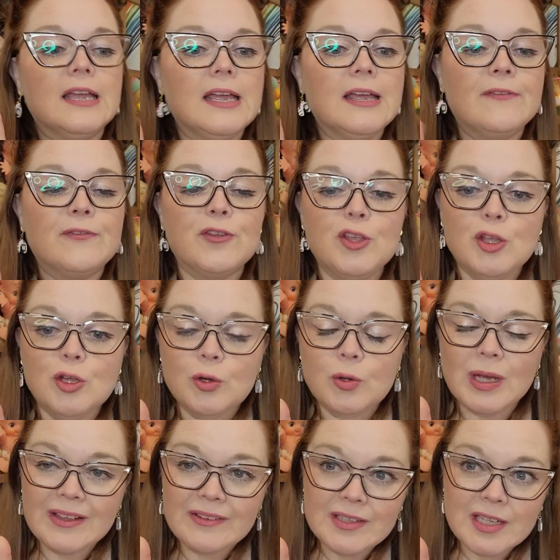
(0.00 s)
If
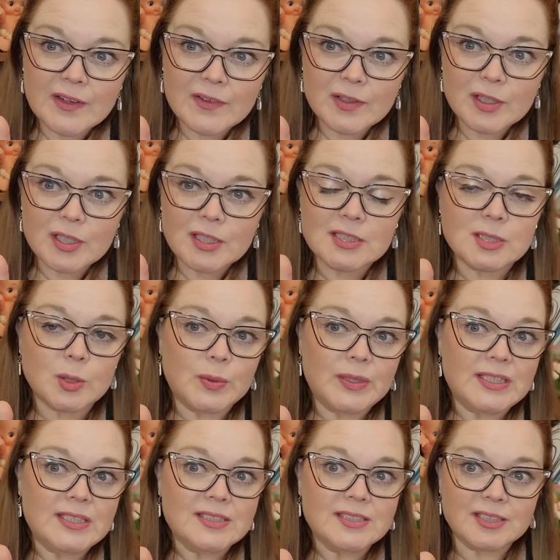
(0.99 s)
you have never
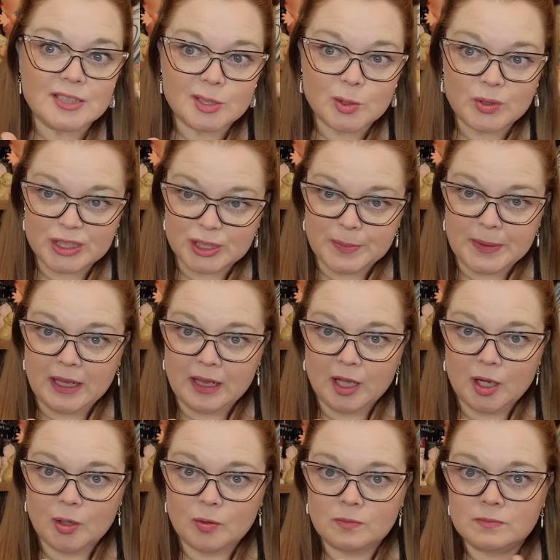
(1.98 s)
squeezed a
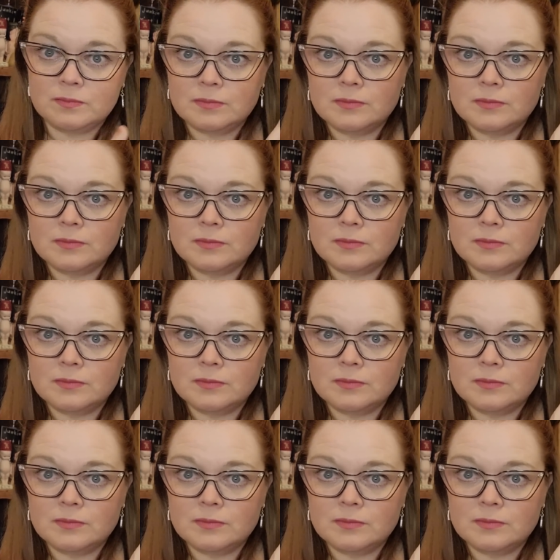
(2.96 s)
squishmallow,